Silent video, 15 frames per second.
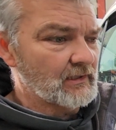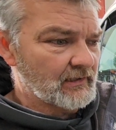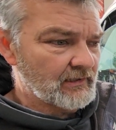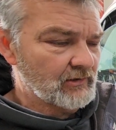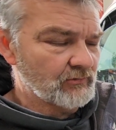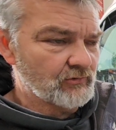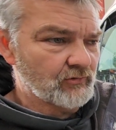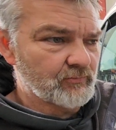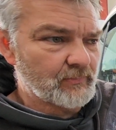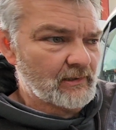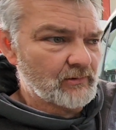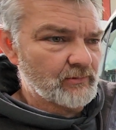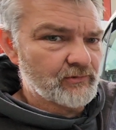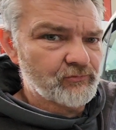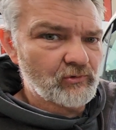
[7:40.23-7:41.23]
it will just
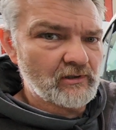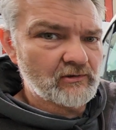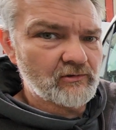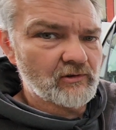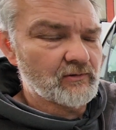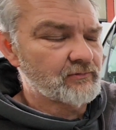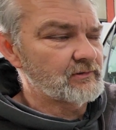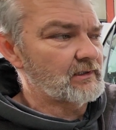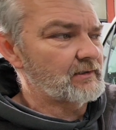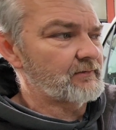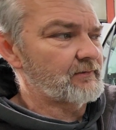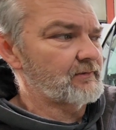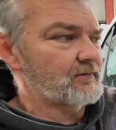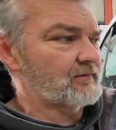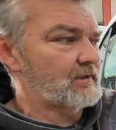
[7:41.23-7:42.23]
power straight off
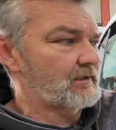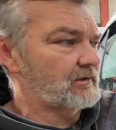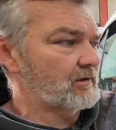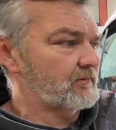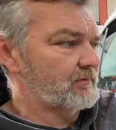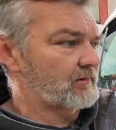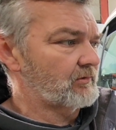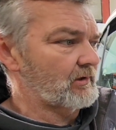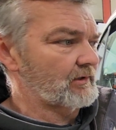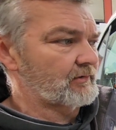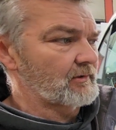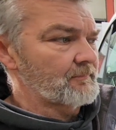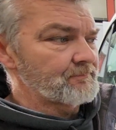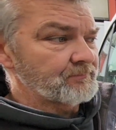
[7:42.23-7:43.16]
nice and steady off the grass.